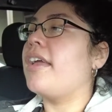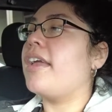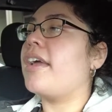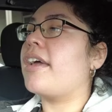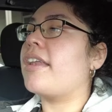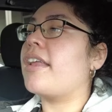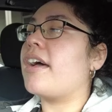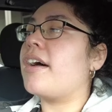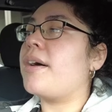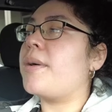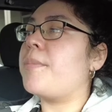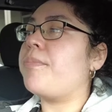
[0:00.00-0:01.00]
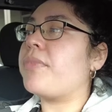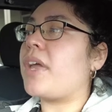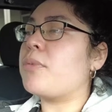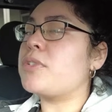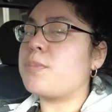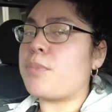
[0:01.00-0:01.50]
And
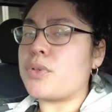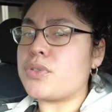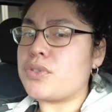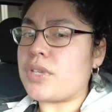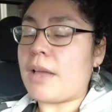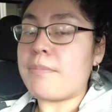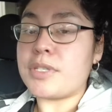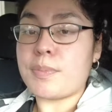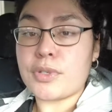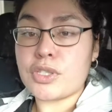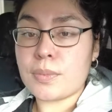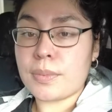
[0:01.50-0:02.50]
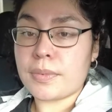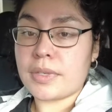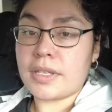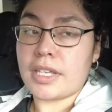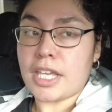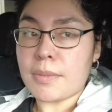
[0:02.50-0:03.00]
I'm supposed to
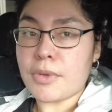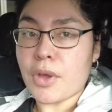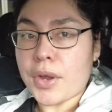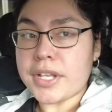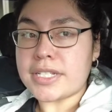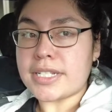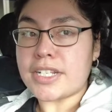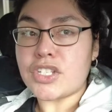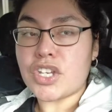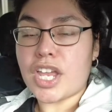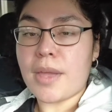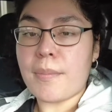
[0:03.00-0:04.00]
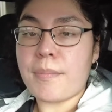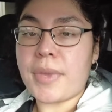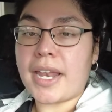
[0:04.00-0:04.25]
keep going to the gym,